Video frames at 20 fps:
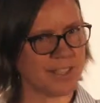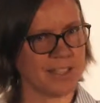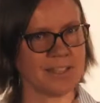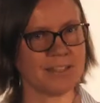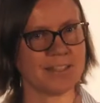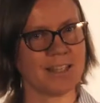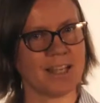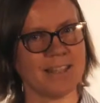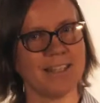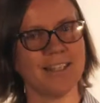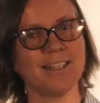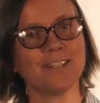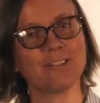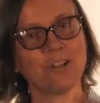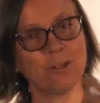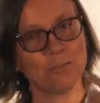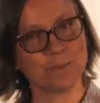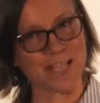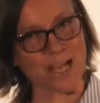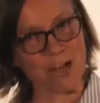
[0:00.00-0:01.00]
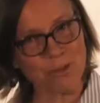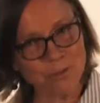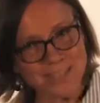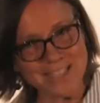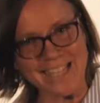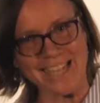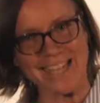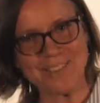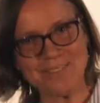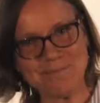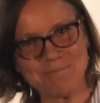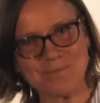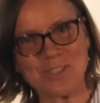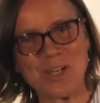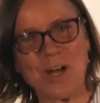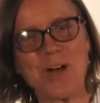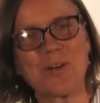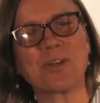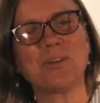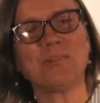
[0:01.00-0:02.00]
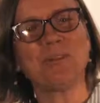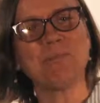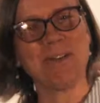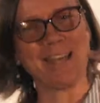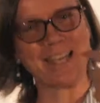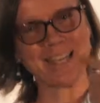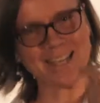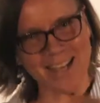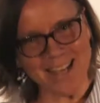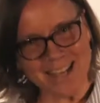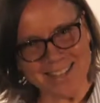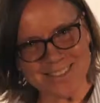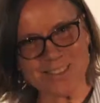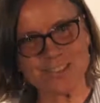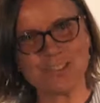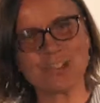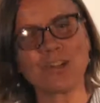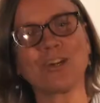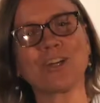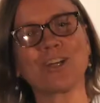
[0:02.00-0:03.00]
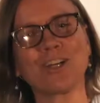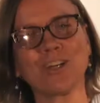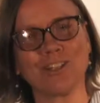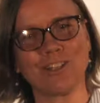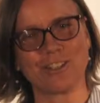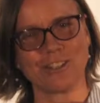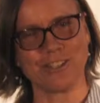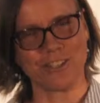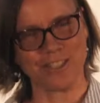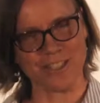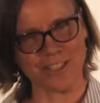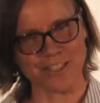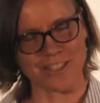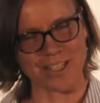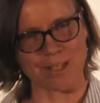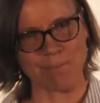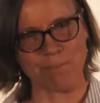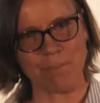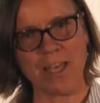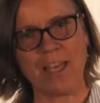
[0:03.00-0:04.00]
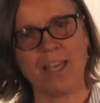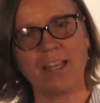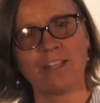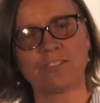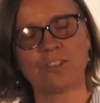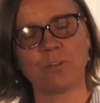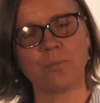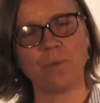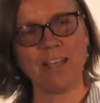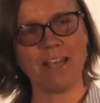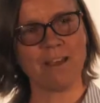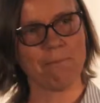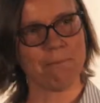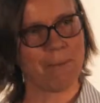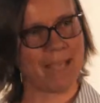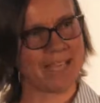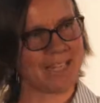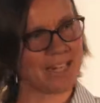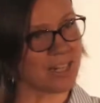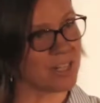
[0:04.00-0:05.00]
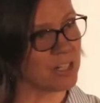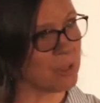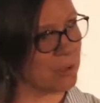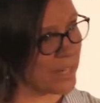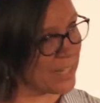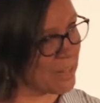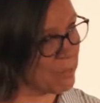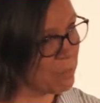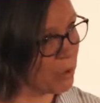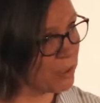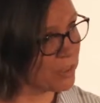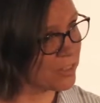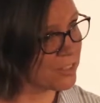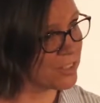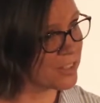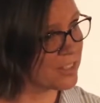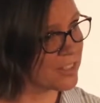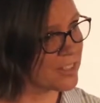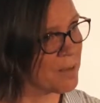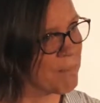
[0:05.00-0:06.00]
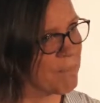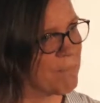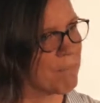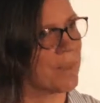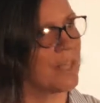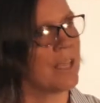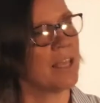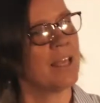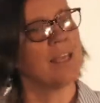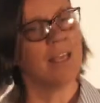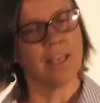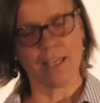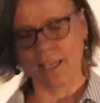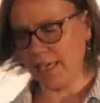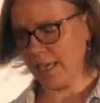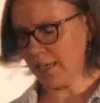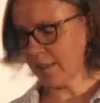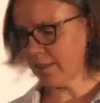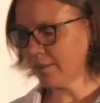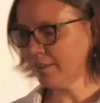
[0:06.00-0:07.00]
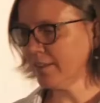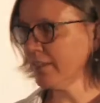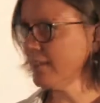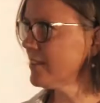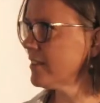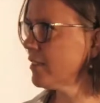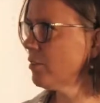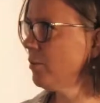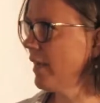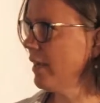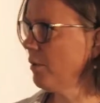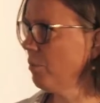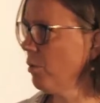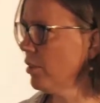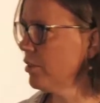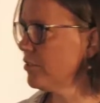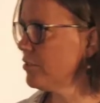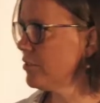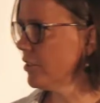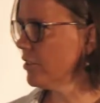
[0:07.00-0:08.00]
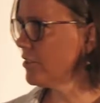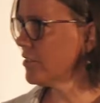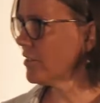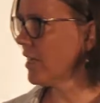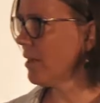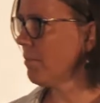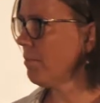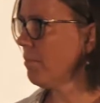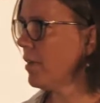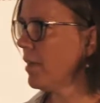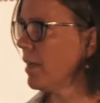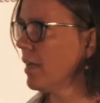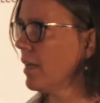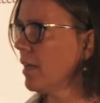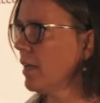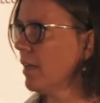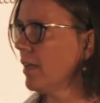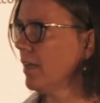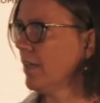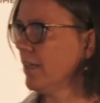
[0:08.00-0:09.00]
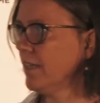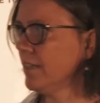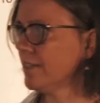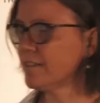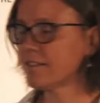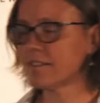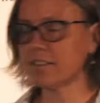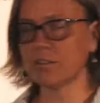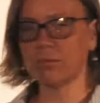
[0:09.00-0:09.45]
it, and then it comes out again. So how can we make a circular system? So we have made a gray water system, and this gray water system is